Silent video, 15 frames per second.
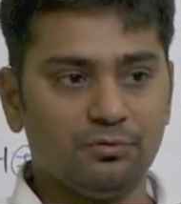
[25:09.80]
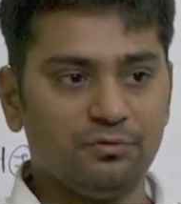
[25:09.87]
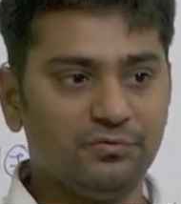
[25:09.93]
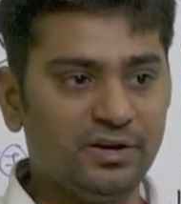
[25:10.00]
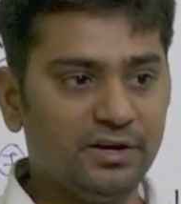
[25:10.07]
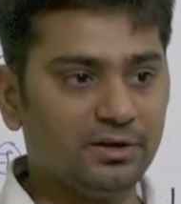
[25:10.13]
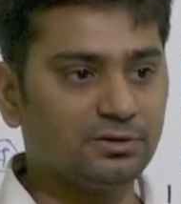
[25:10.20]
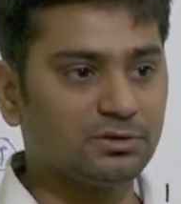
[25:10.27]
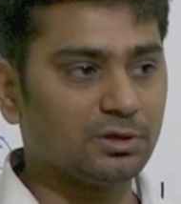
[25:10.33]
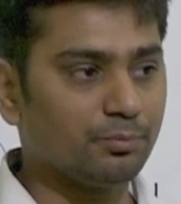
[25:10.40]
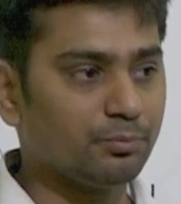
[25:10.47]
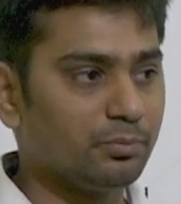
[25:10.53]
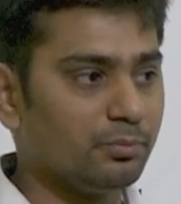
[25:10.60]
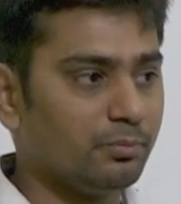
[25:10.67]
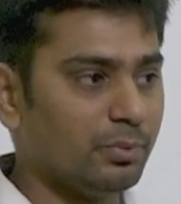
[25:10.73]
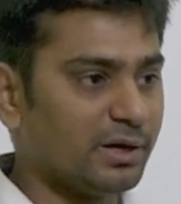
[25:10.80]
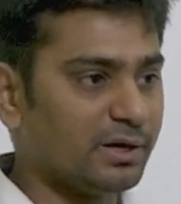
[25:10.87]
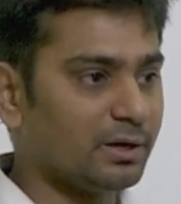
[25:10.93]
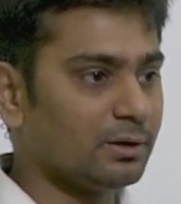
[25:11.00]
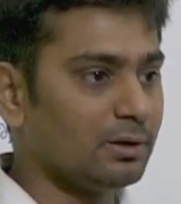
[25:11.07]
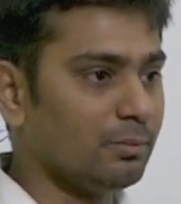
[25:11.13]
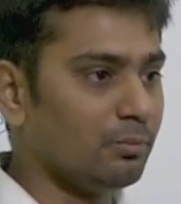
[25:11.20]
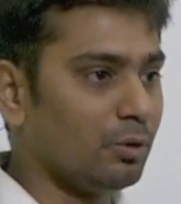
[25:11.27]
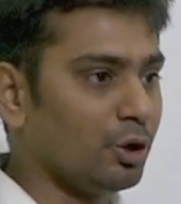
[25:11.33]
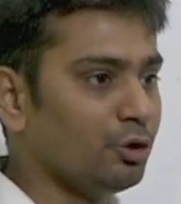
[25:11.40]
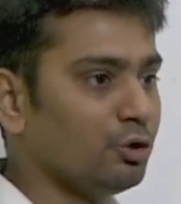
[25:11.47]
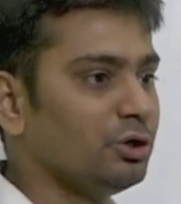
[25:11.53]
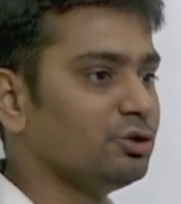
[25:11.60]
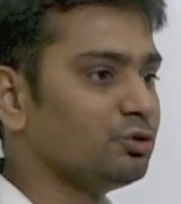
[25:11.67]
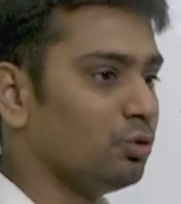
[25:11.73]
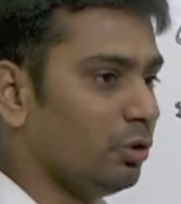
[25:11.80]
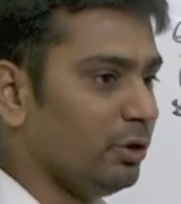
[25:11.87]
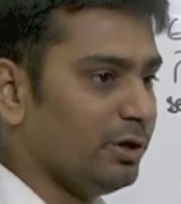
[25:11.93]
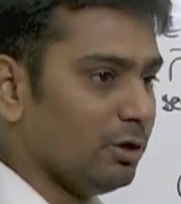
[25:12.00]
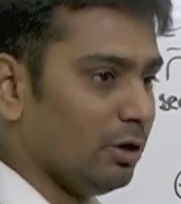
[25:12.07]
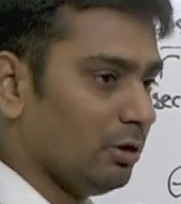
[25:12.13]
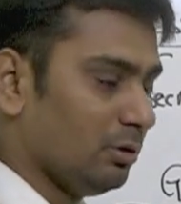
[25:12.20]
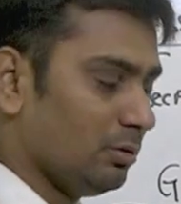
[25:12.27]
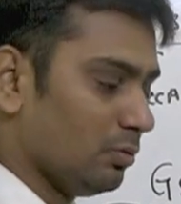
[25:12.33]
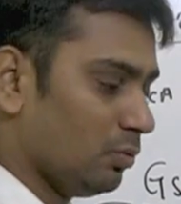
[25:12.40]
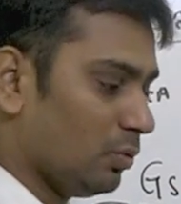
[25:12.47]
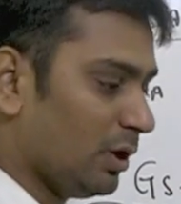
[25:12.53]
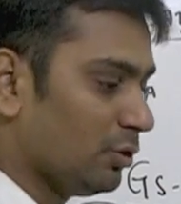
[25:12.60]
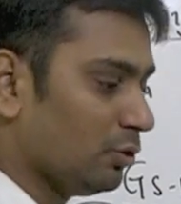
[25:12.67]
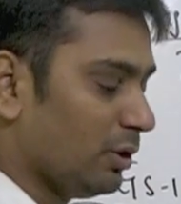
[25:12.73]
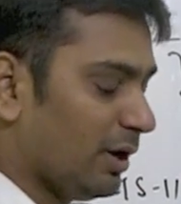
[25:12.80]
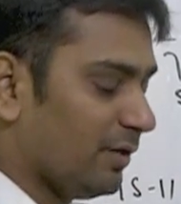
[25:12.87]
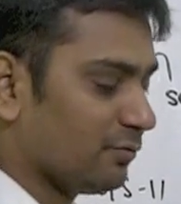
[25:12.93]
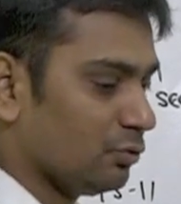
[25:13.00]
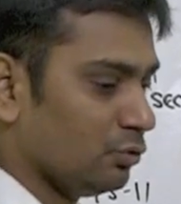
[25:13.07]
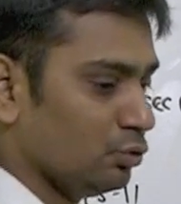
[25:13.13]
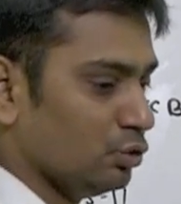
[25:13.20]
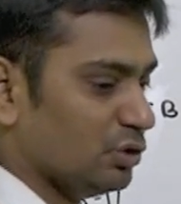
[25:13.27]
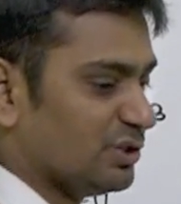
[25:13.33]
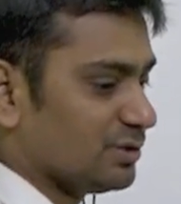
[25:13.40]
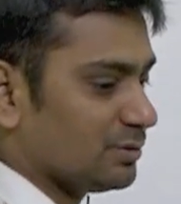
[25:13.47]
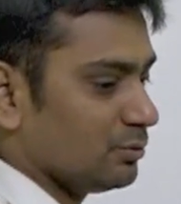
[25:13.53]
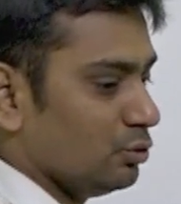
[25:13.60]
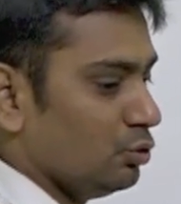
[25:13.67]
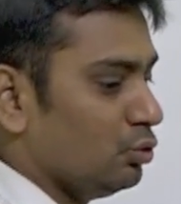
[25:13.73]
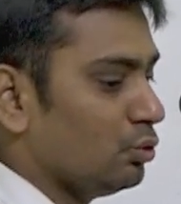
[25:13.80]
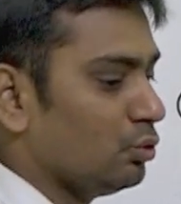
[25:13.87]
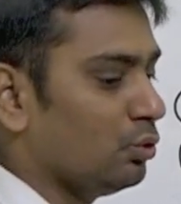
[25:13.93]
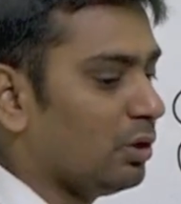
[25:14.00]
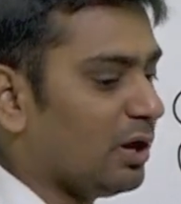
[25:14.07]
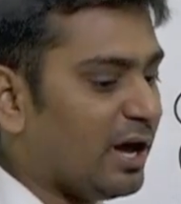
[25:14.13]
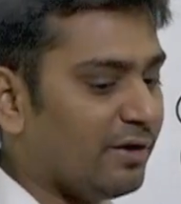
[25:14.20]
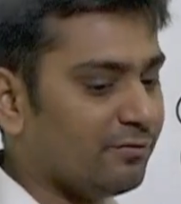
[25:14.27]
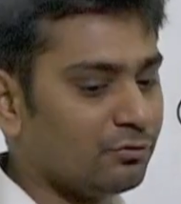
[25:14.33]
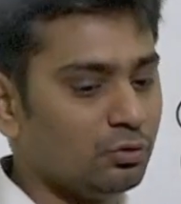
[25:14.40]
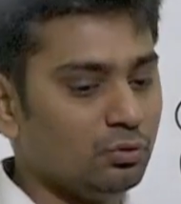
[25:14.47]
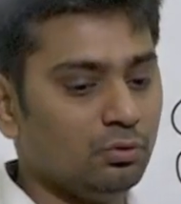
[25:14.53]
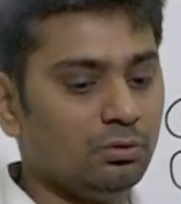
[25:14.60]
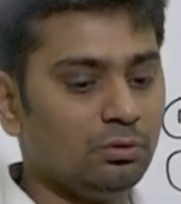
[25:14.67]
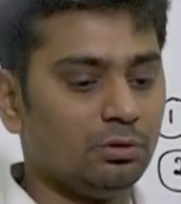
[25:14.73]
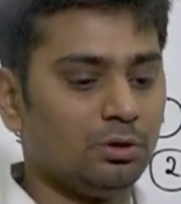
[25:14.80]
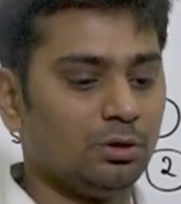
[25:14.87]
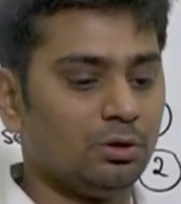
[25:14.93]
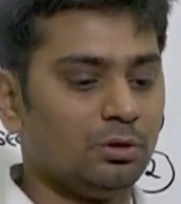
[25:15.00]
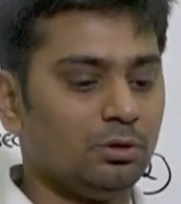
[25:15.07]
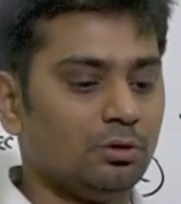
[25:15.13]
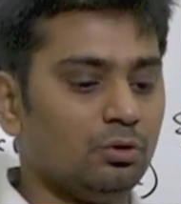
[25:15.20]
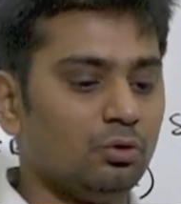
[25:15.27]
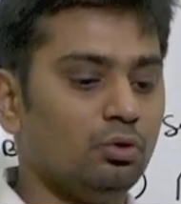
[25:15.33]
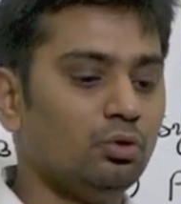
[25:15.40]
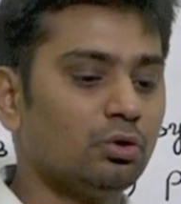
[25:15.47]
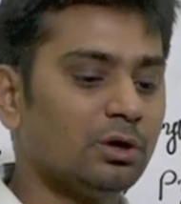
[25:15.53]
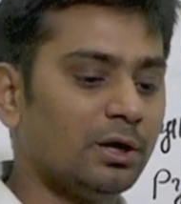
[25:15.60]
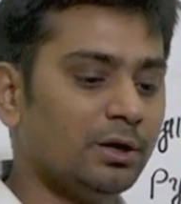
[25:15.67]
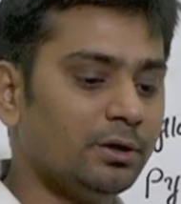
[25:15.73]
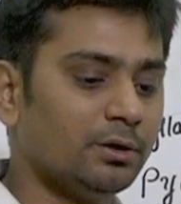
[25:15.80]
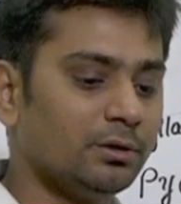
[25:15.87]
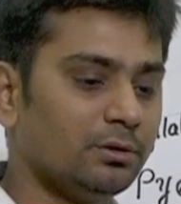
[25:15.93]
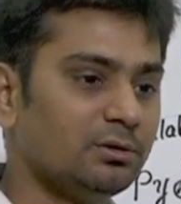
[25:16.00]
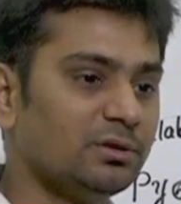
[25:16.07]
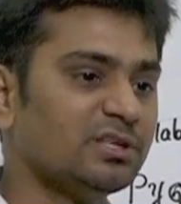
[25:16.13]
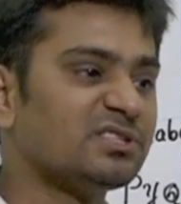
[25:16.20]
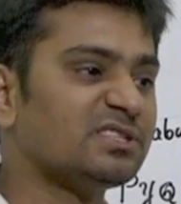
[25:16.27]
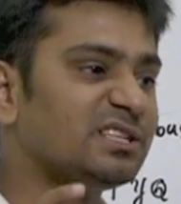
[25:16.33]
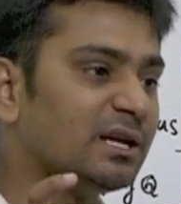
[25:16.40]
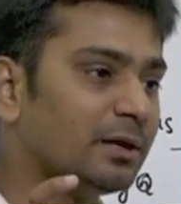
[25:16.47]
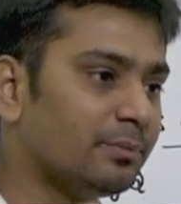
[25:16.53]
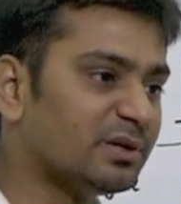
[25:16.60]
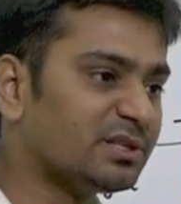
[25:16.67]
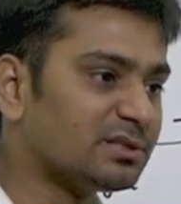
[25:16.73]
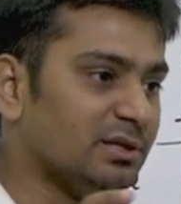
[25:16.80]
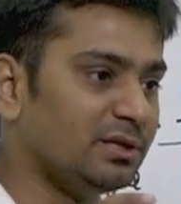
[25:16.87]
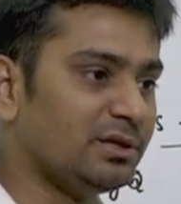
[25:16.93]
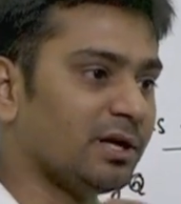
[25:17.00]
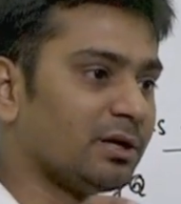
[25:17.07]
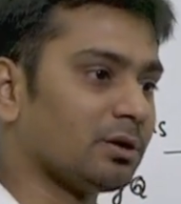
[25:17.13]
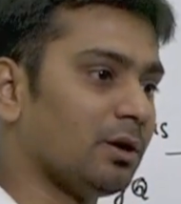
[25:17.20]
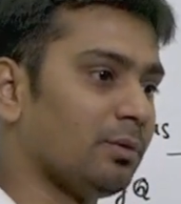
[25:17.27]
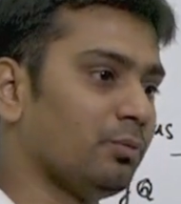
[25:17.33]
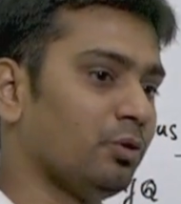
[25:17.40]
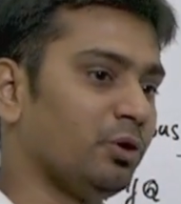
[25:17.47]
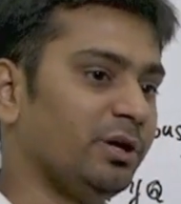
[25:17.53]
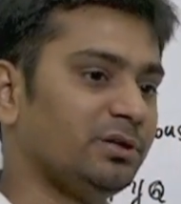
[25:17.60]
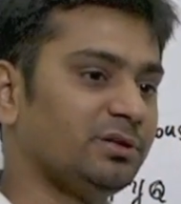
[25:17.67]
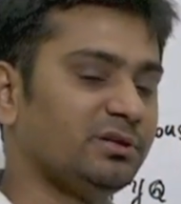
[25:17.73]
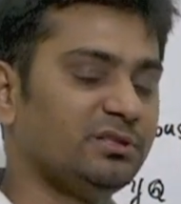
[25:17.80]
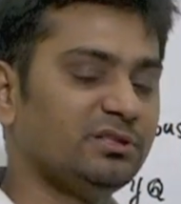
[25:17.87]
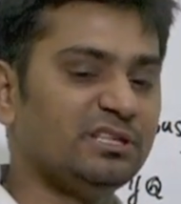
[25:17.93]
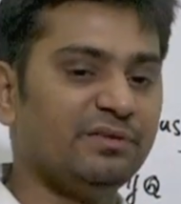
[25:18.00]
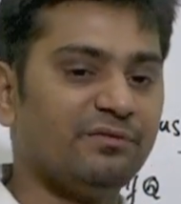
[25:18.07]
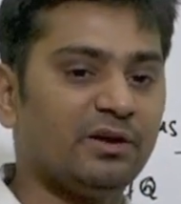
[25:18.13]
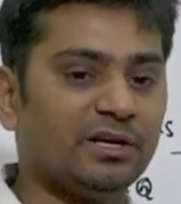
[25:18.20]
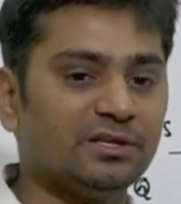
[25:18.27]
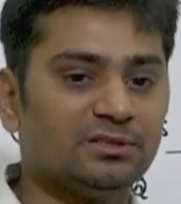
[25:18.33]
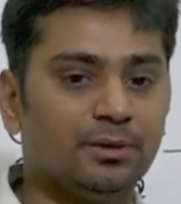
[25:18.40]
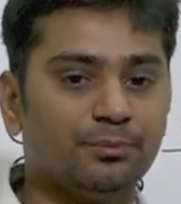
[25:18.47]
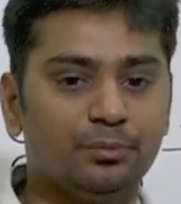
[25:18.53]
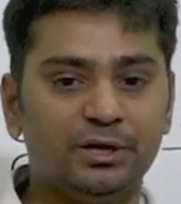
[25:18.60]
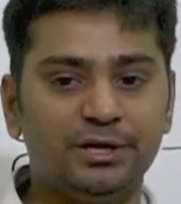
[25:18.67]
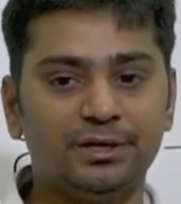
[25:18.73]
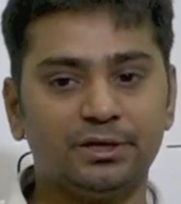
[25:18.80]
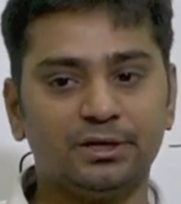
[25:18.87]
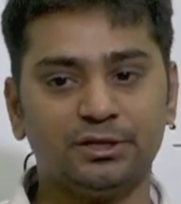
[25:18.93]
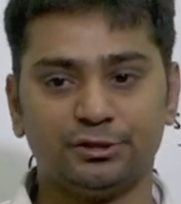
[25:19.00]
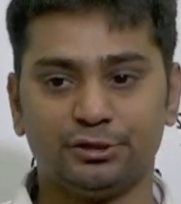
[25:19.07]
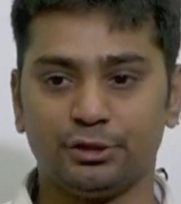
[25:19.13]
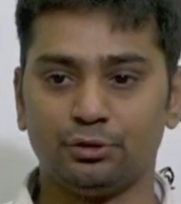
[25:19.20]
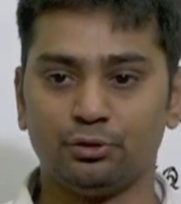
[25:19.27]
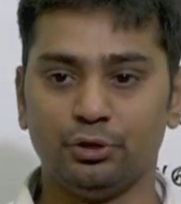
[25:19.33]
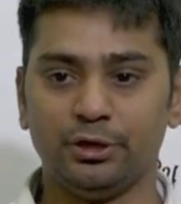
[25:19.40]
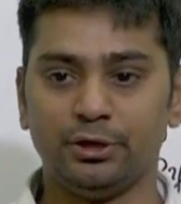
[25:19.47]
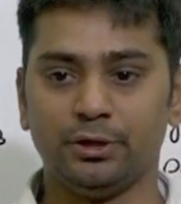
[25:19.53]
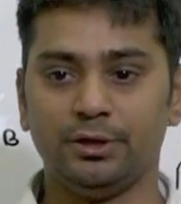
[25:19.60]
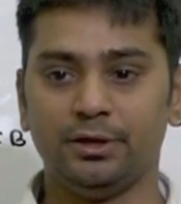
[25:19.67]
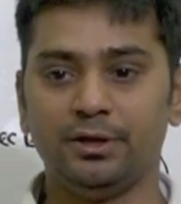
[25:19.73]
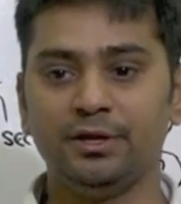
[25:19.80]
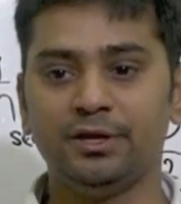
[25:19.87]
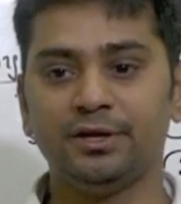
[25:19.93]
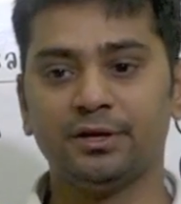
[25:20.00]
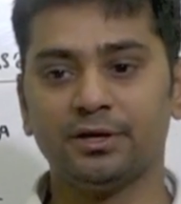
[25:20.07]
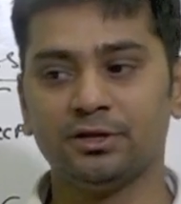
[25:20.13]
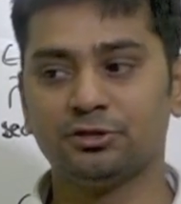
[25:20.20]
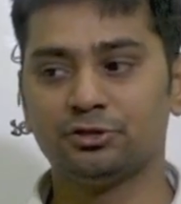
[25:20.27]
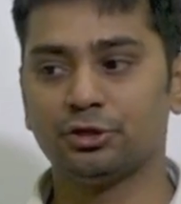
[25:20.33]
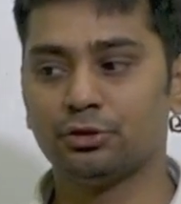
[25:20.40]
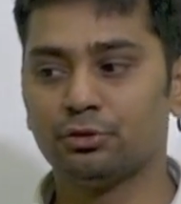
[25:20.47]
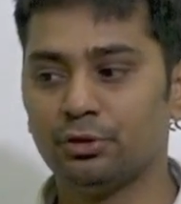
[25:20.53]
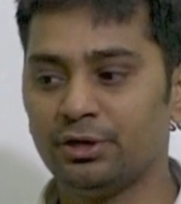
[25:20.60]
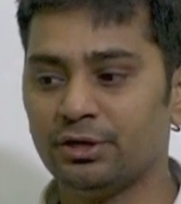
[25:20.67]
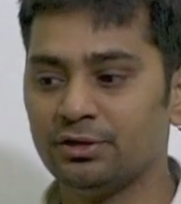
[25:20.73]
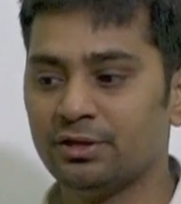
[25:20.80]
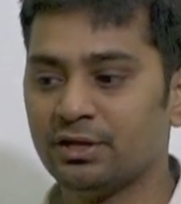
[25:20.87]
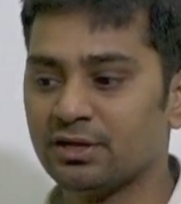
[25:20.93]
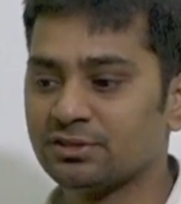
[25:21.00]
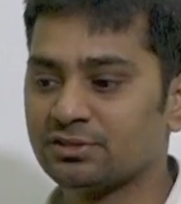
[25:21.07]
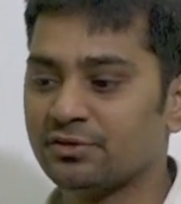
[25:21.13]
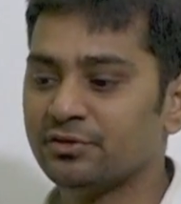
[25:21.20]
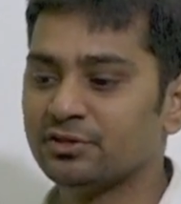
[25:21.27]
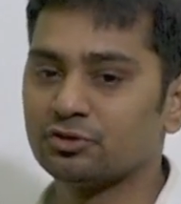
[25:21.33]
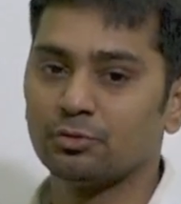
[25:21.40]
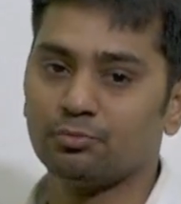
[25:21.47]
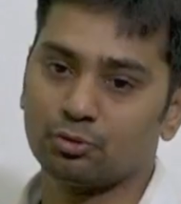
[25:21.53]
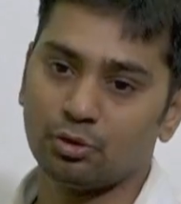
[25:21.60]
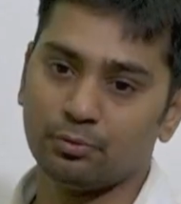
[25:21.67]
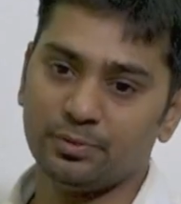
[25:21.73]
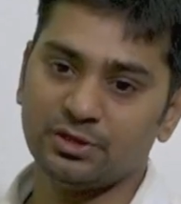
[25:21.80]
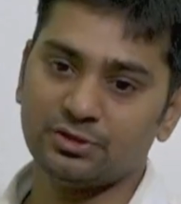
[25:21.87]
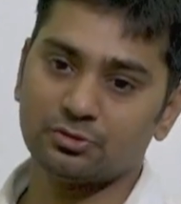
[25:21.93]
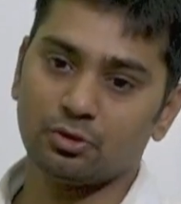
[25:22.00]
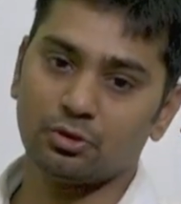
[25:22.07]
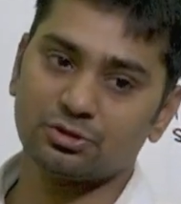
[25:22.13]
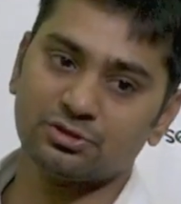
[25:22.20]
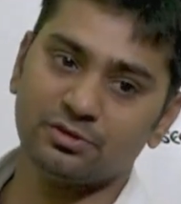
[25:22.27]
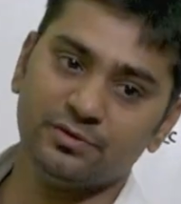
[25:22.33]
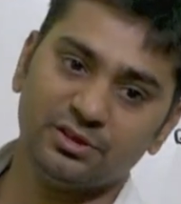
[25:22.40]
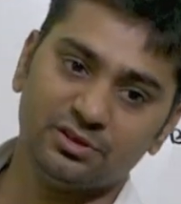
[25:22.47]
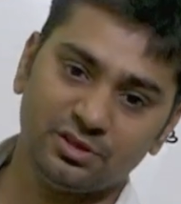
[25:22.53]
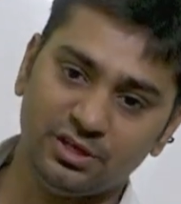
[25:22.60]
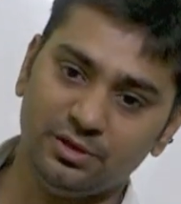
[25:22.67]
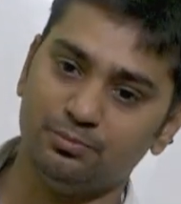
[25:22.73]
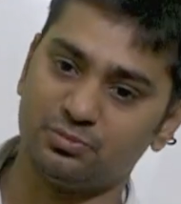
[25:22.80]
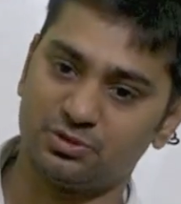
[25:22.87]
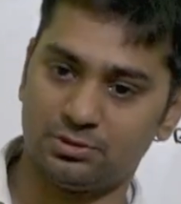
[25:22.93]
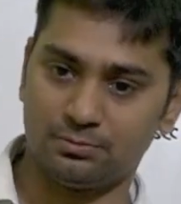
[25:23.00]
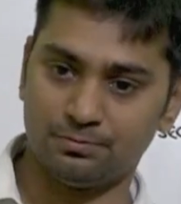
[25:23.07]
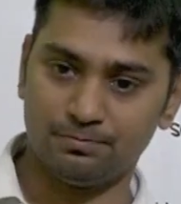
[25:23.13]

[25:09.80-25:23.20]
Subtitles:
when it's a particular module is going on, what you have to do is you have to look at the syllabus in that component. Say for example internal security. In internal security there are 7 subtopics or 7 themes.